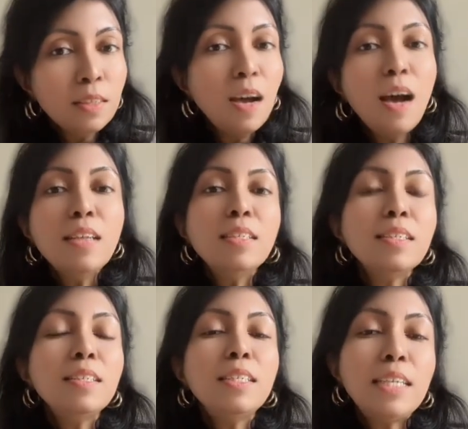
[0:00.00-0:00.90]

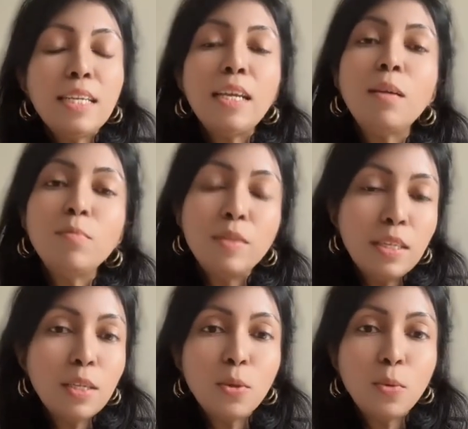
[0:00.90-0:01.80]
answer the 10
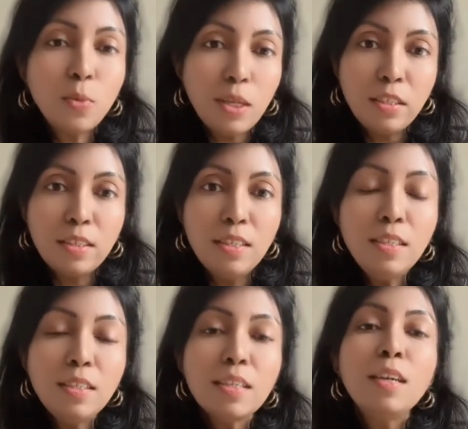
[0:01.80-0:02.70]
MCQ
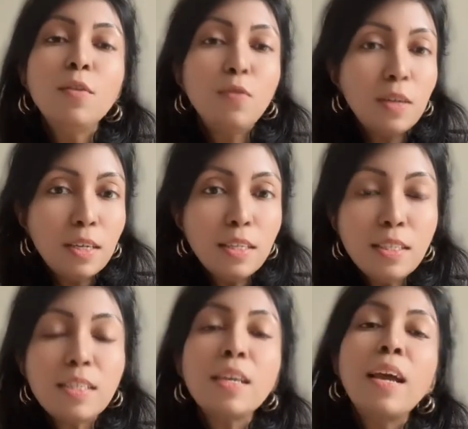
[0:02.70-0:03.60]
questions
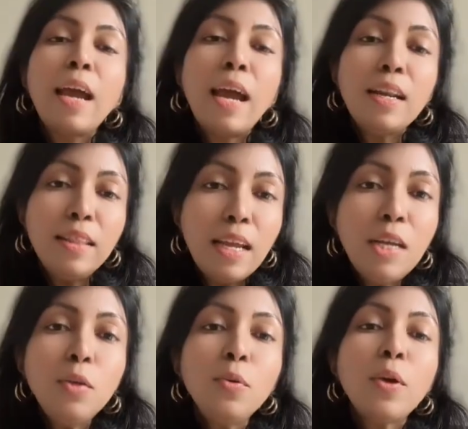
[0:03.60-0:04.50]
first, and
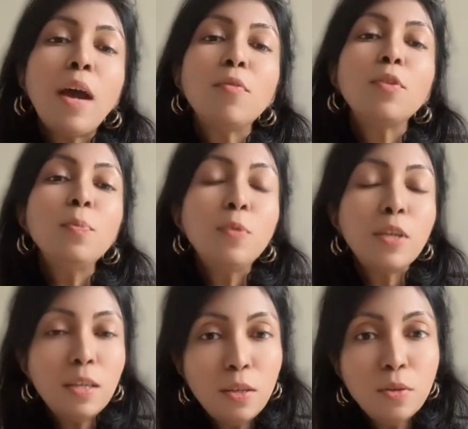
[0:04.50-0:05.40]
then you have to
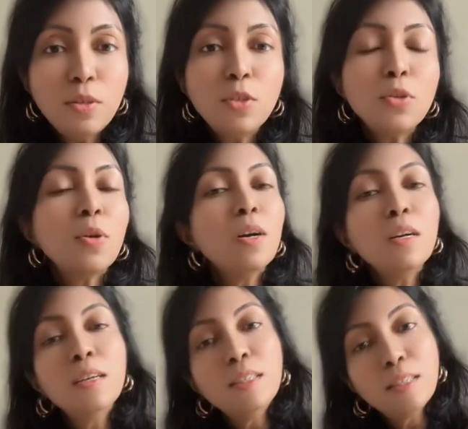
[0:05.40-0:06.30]
produce your
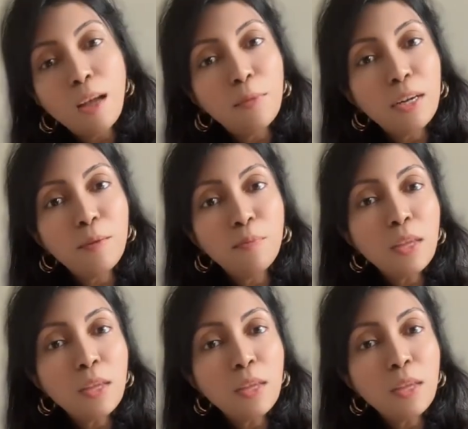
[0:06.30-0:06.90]
summary.